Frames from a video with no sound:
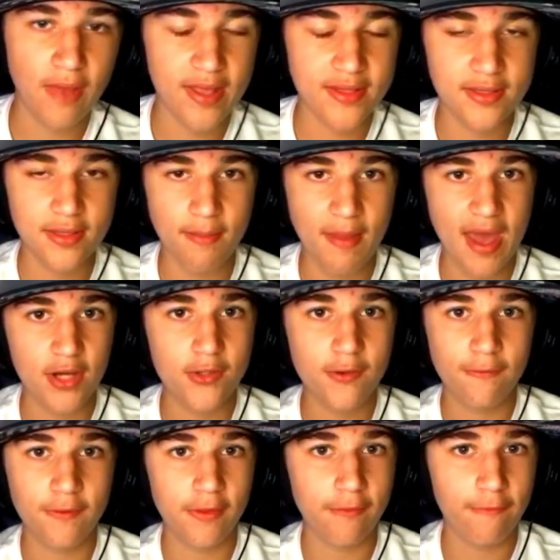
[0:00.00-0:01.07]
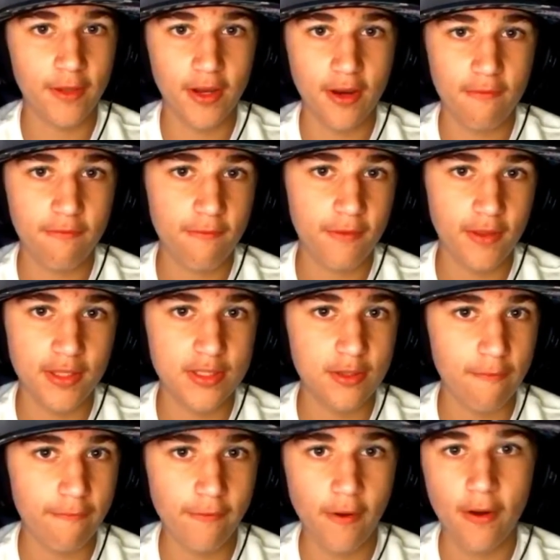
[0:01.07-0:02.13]
as the manager for the Philadelphia Phillies so
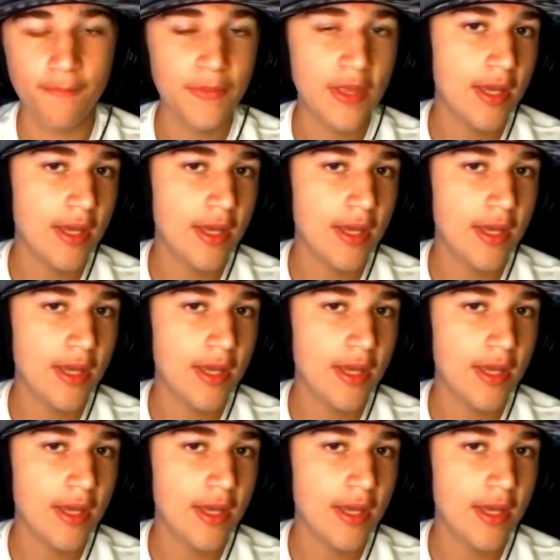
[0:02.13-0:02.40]
far.